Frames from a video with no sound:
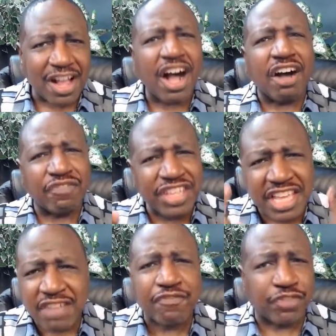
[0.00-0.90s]
of
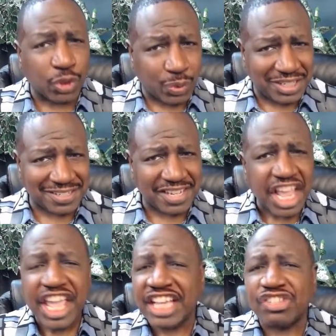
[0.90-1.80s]
influence
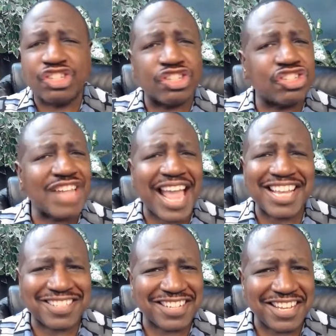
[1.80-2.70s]
in
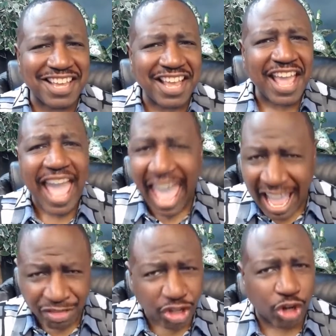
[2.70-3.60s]
society
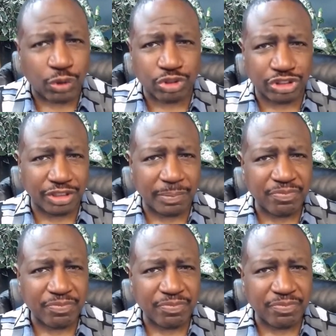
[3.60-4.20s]
and the culture.